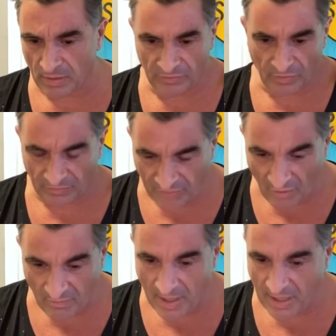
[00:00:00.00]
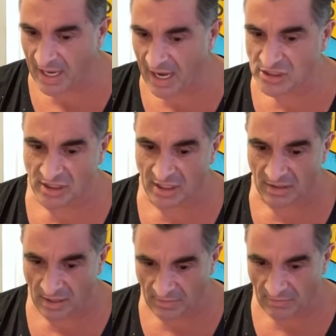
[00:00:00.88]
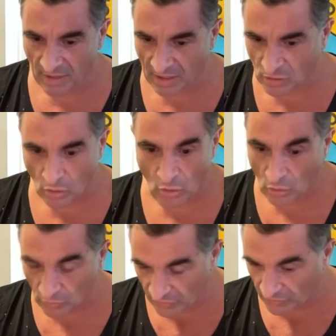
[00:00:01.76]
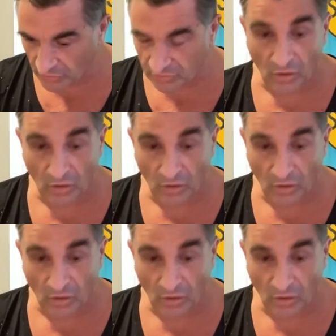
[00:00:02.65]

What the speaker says: sort of self-medication and Google, sort of Dr.